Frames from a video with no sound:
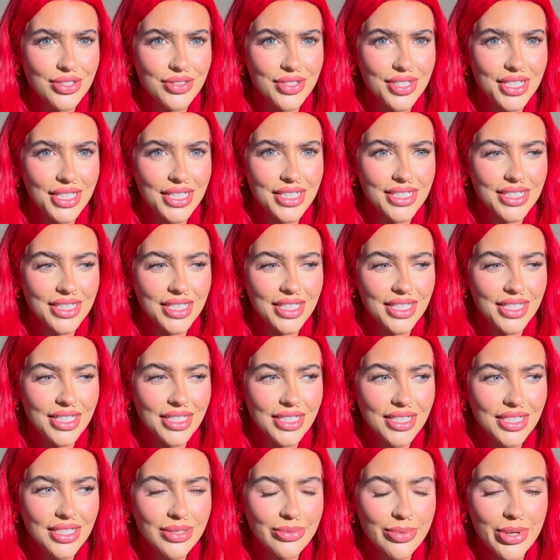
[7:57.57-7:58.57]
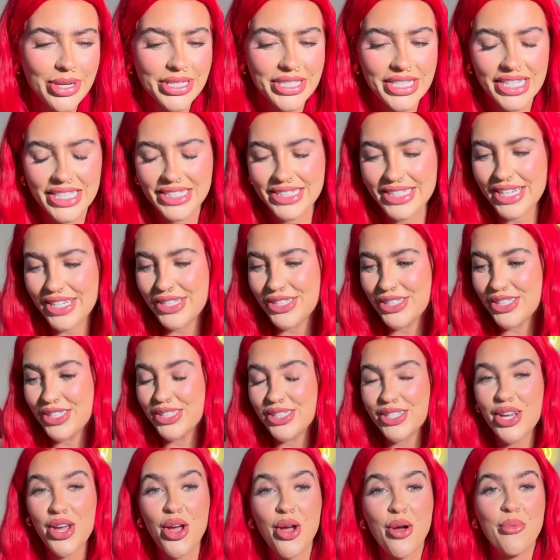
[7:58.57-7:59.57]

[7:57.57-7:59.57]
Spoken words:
really, isn't it? Especially extensions.